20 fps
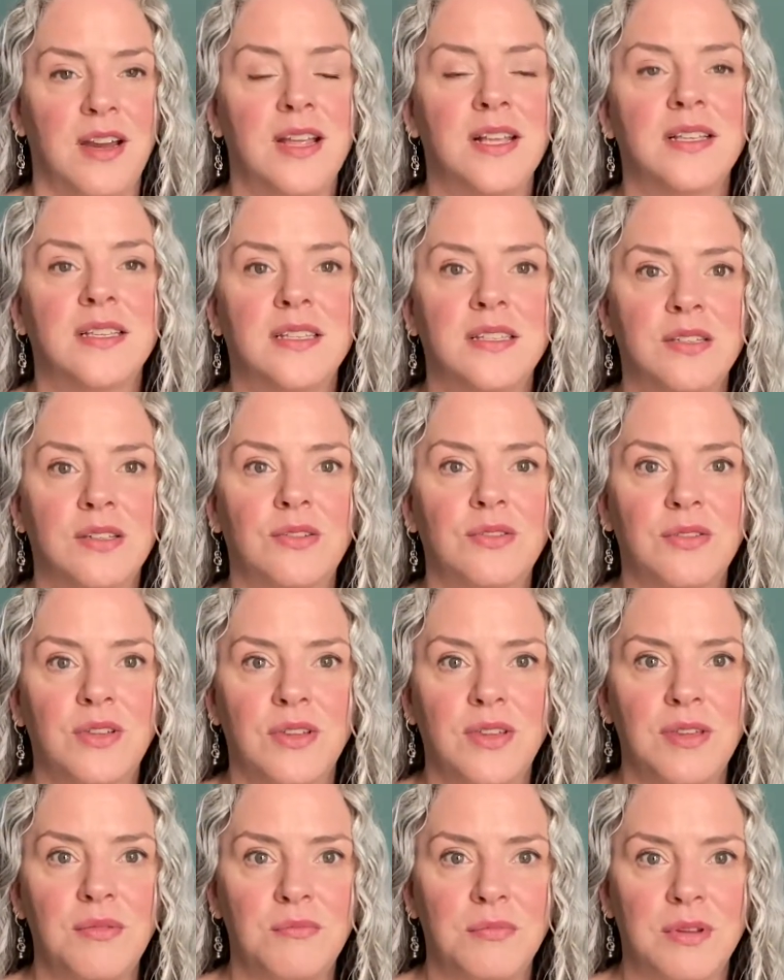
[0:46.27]
Silk
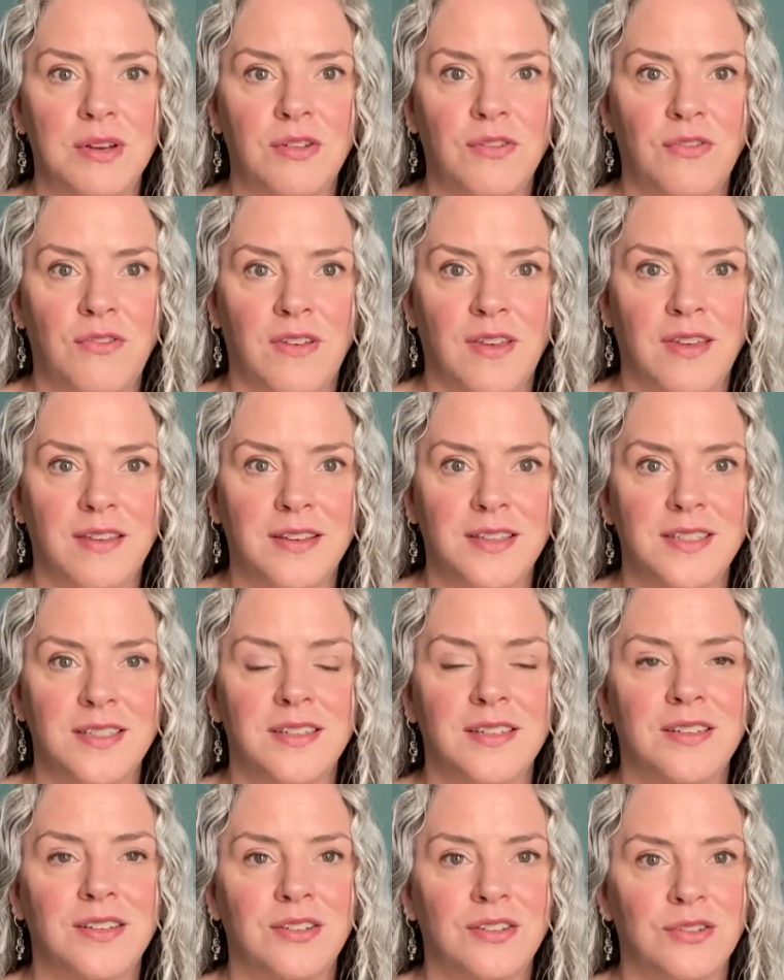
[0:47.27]
can benefit
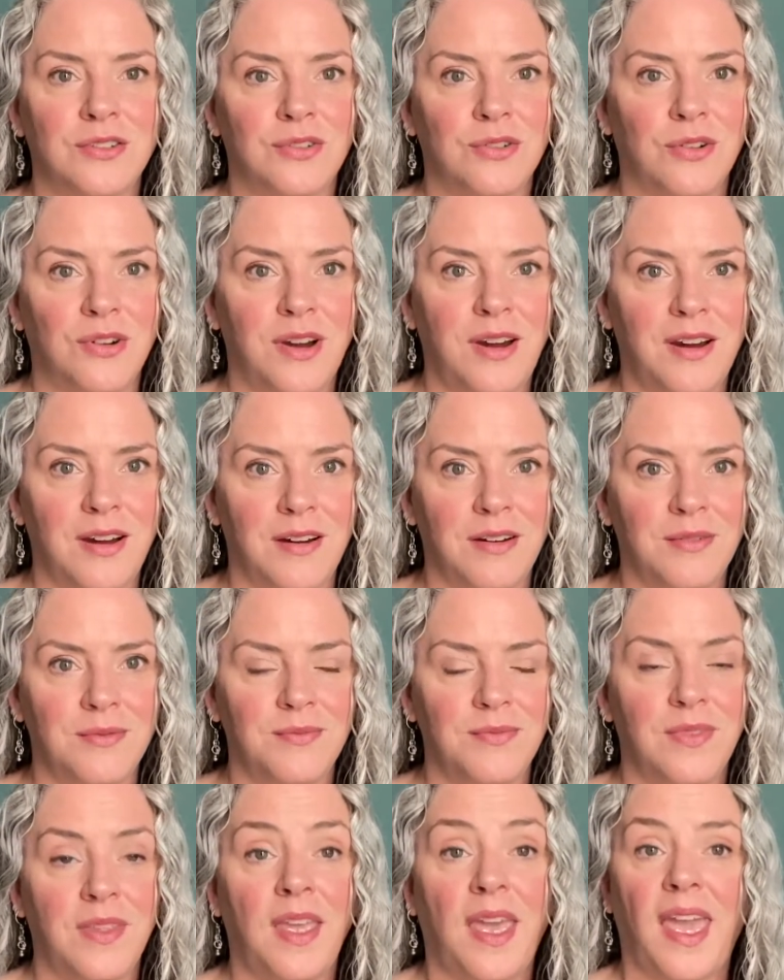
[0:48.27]
your hair
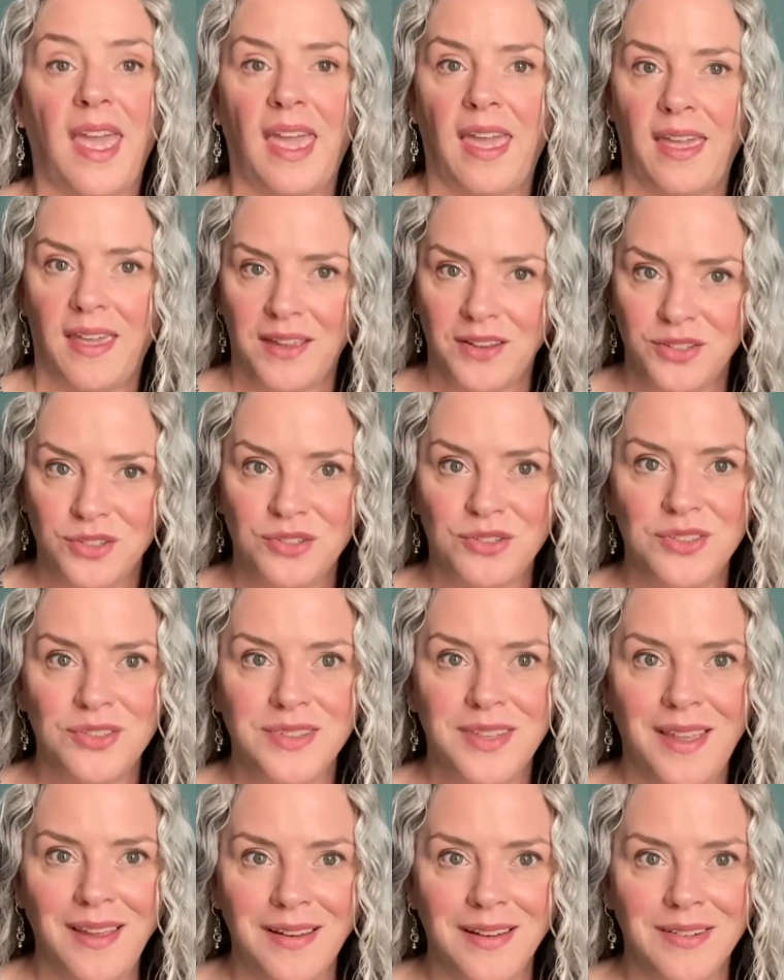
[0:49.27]
and your
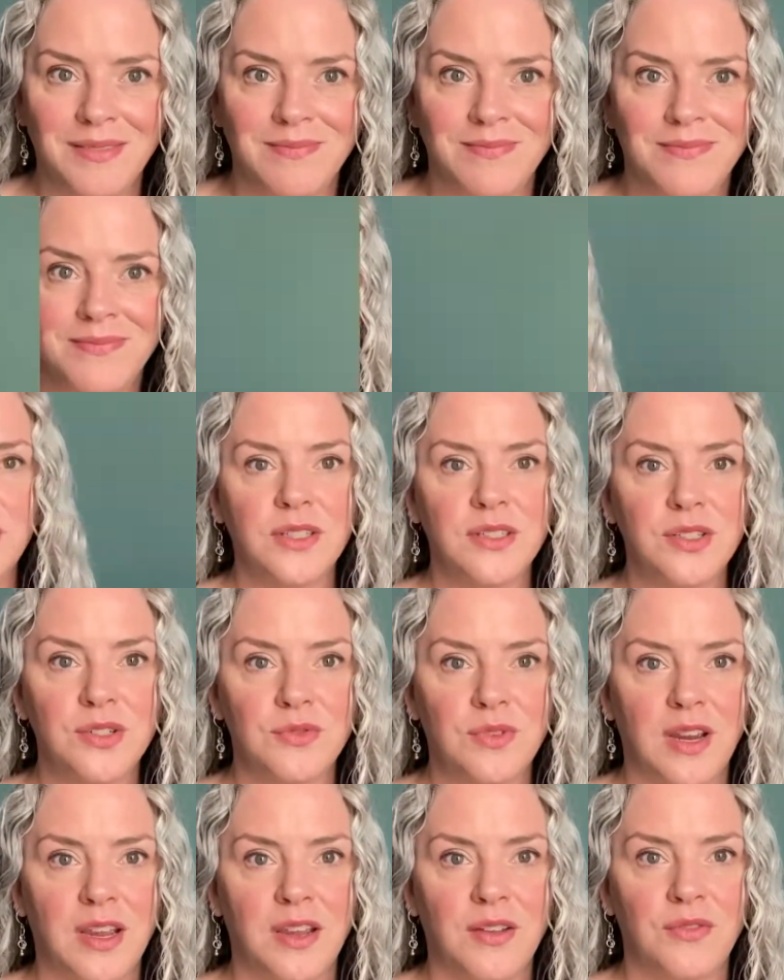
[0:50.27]
skin. Silk is
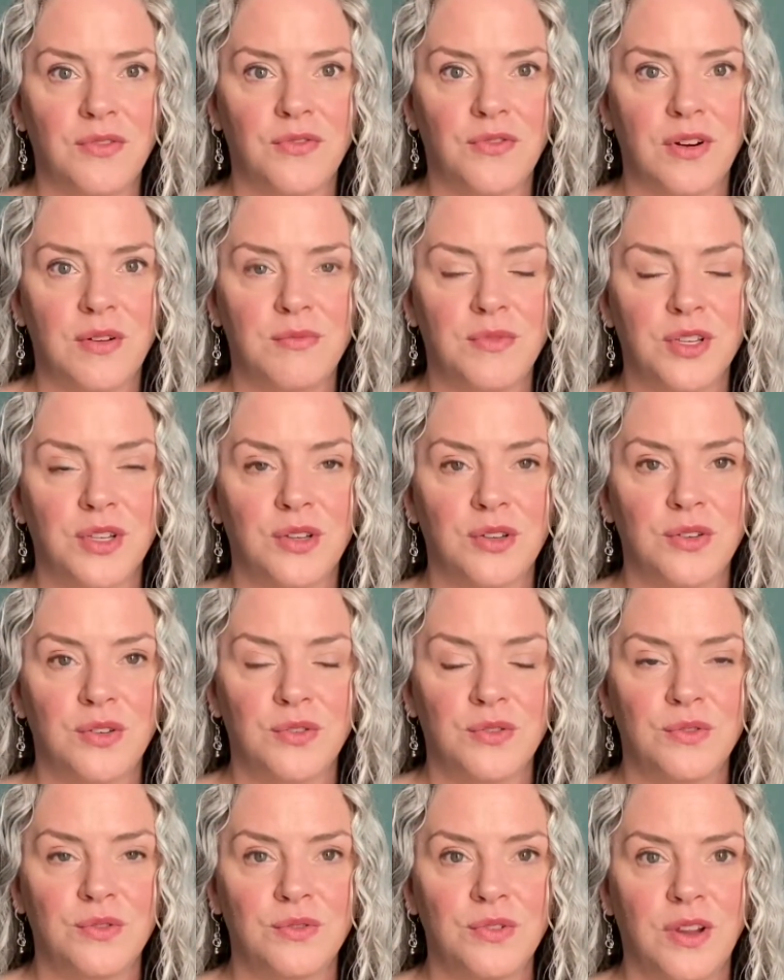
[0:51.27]
derived from the
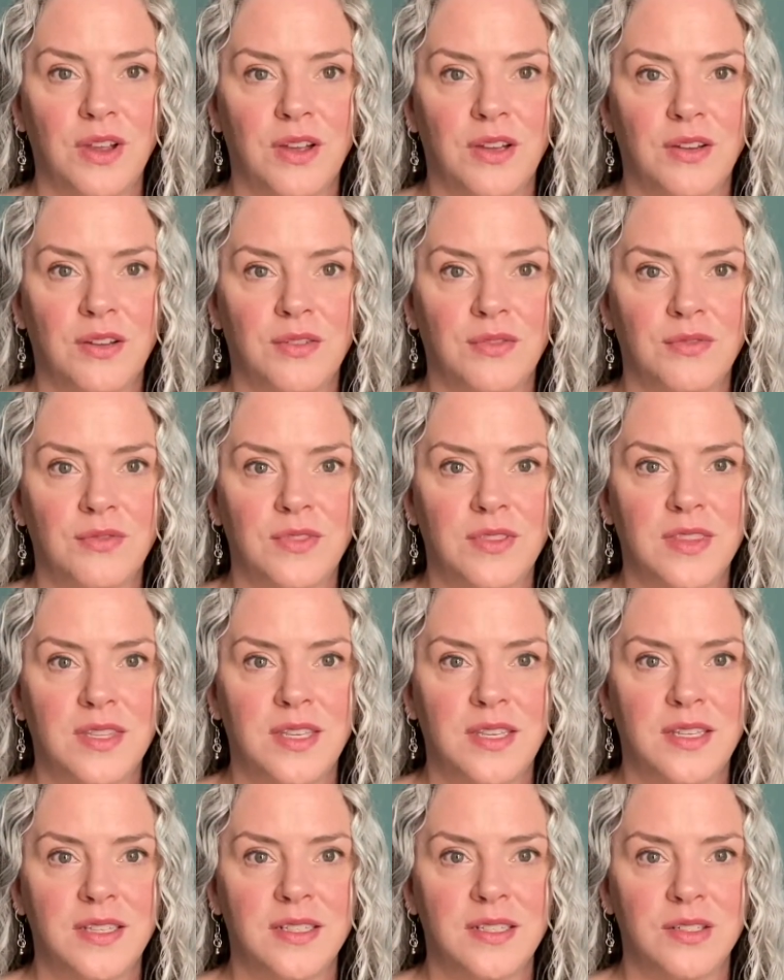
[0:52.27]
cocoon of
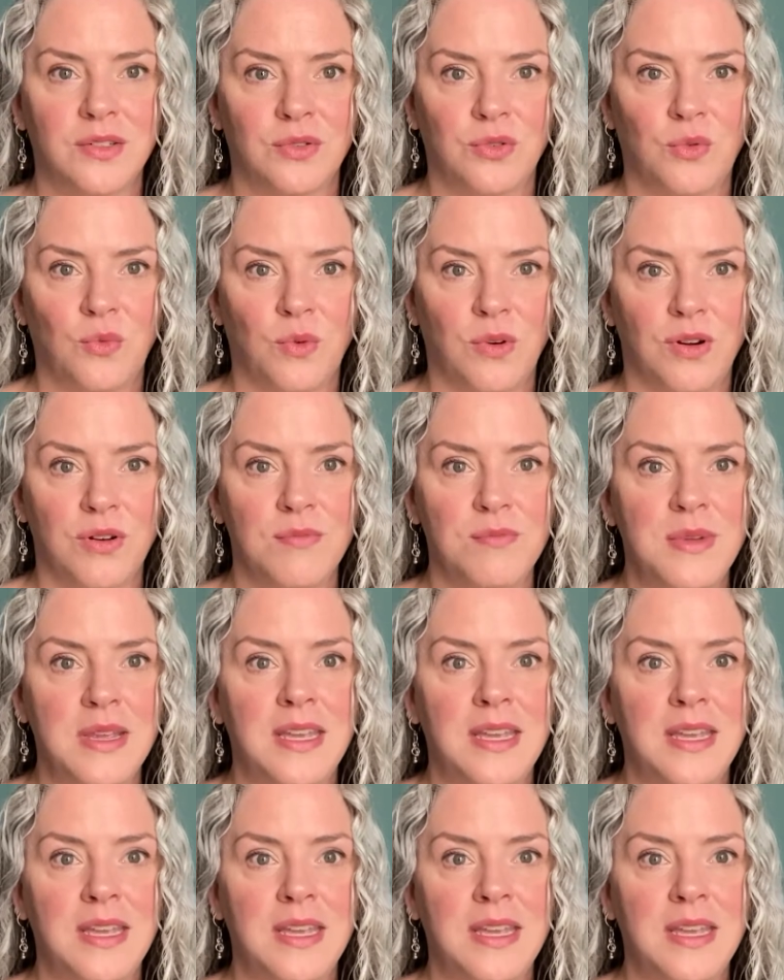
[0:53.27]
the silkworm.